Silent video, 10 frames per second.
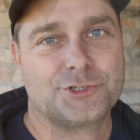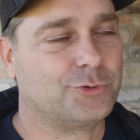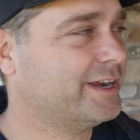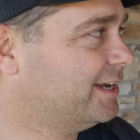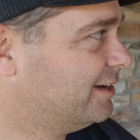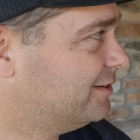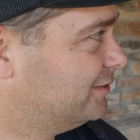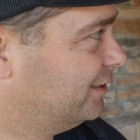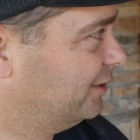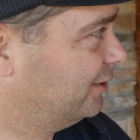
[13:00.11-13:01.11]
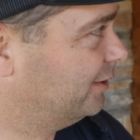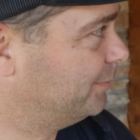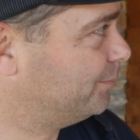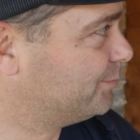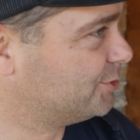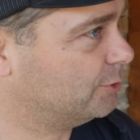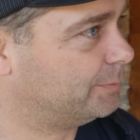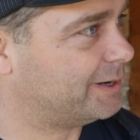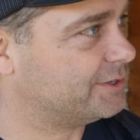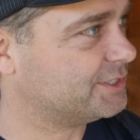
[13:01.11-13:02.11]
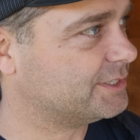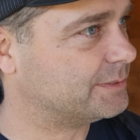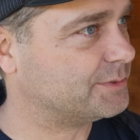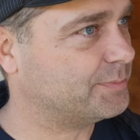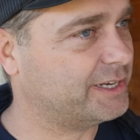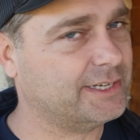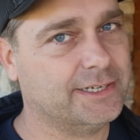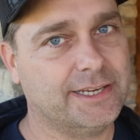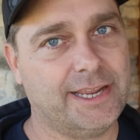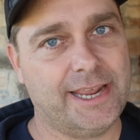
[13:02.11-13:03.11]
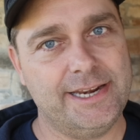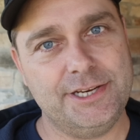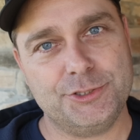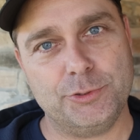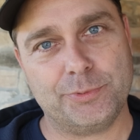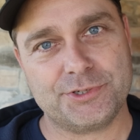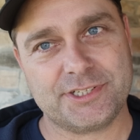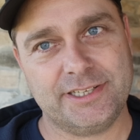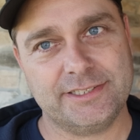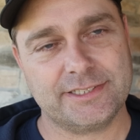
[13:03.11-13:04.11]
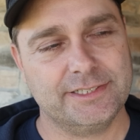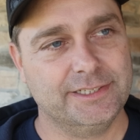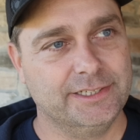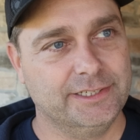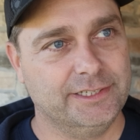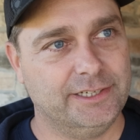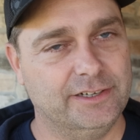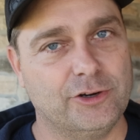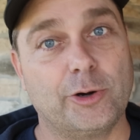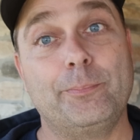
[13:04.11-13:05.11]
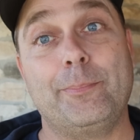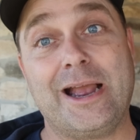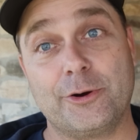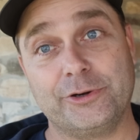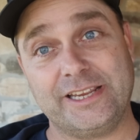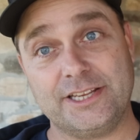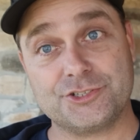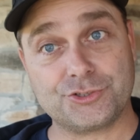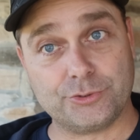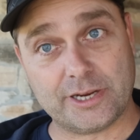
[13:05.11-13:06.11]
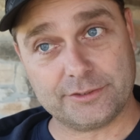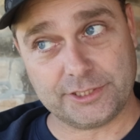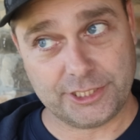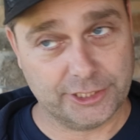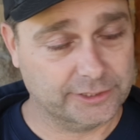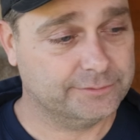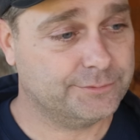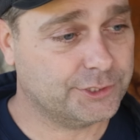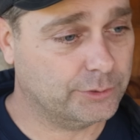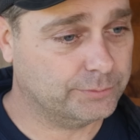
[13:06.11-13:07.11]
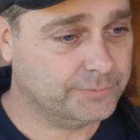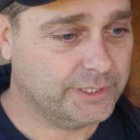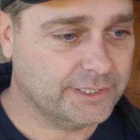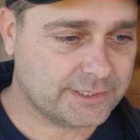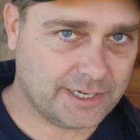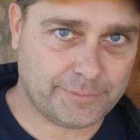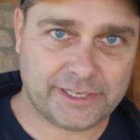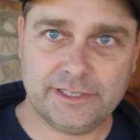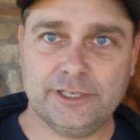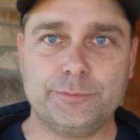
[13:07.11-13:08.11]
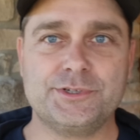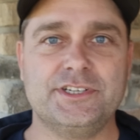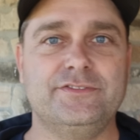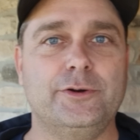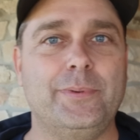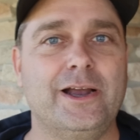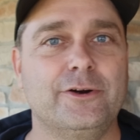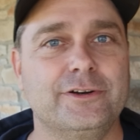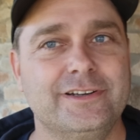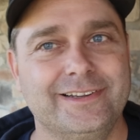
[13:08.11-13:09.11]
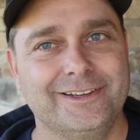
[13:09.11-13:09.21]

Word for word: So right now, our solar power system's making 82% of our power needs throughout the year. So it's not making 100% of our power.